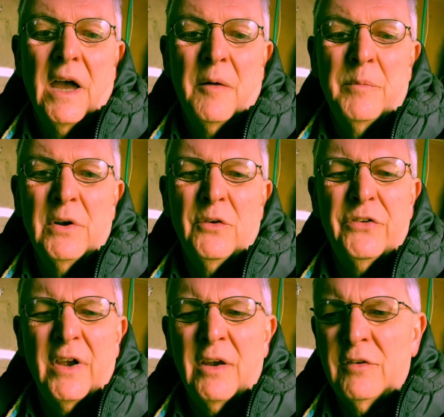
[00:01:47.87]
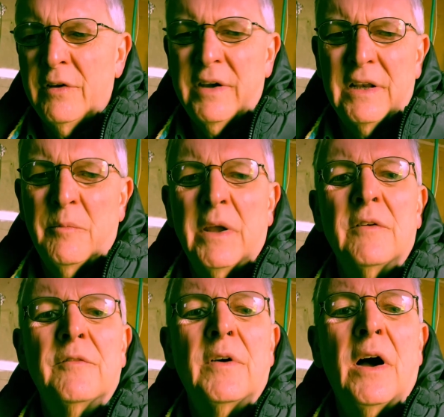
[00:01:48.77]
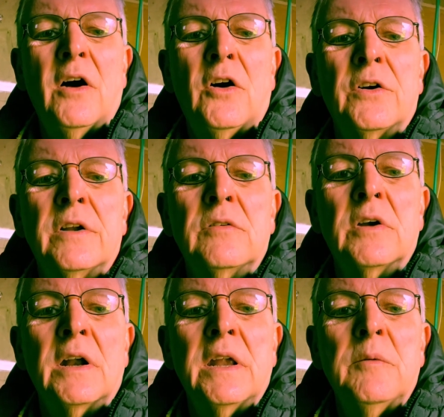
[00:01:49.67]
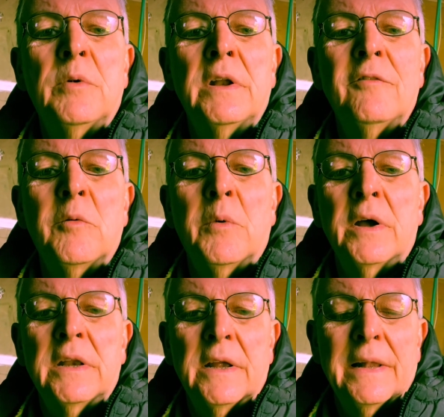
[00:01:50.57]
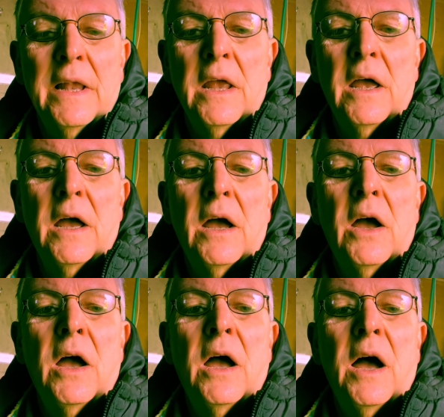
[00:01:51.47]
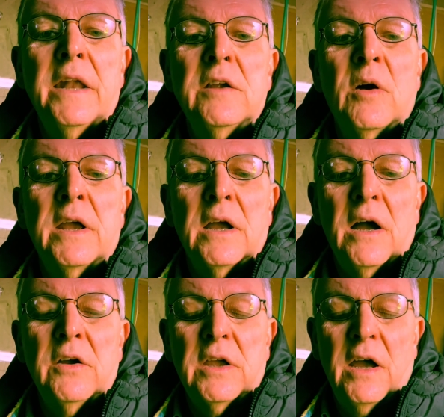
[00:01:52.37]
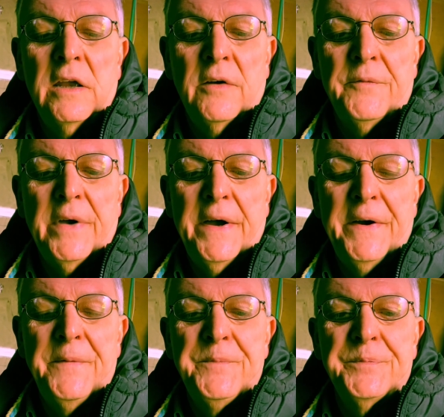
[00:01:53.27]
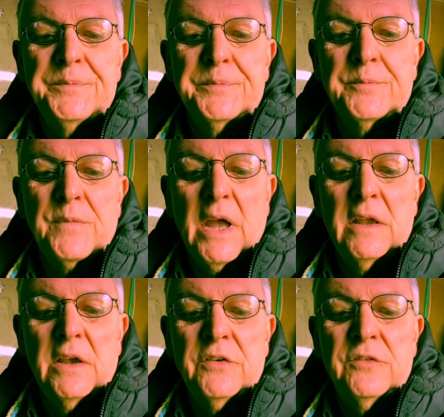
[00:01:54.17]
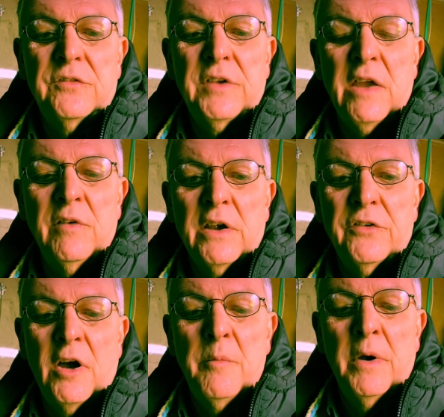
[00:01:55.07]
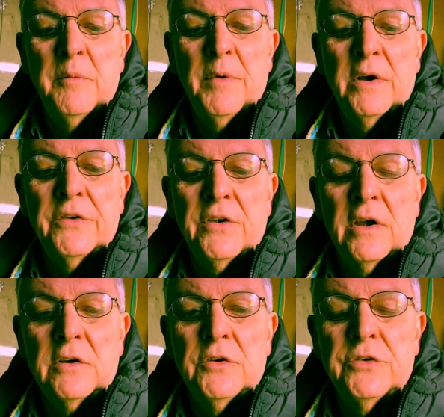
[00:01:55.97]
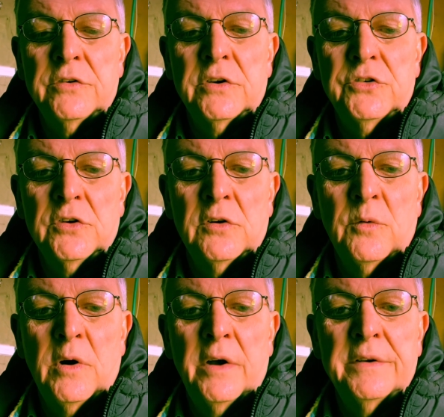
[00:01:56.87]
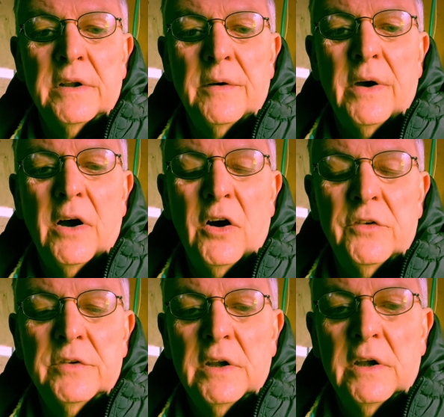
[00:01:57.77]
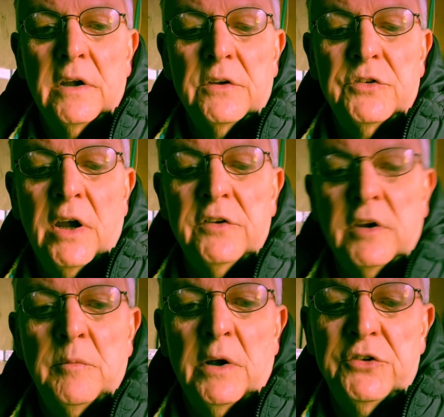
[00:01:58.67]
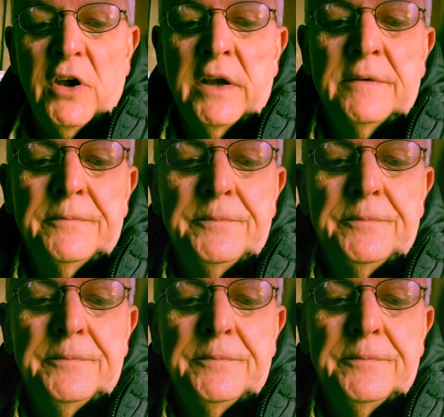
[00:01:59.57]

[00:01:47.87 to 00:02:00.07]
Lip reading: but also it was looking a bit odd really, but never mind. Anyway, okay, that's Dave XR Motorcycles, just a short one on changing my chain.